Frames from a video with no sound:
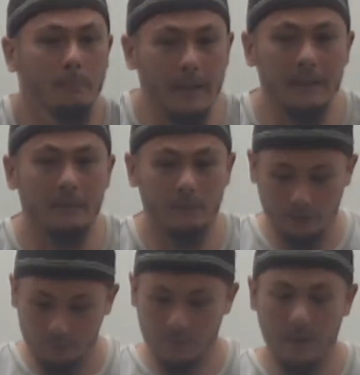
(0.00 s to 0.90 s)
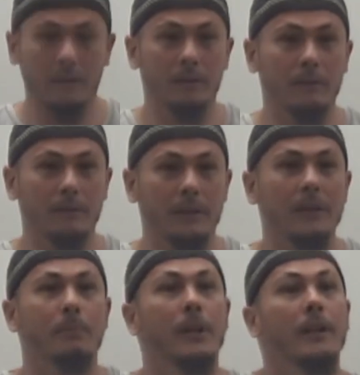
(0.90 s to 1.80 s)
massive one, it was like
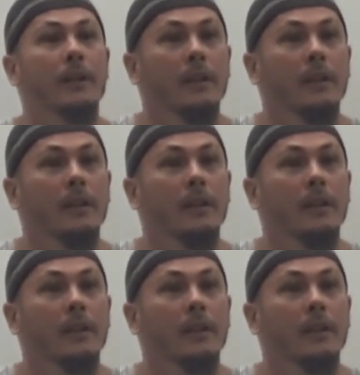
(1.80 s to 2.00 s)
this big.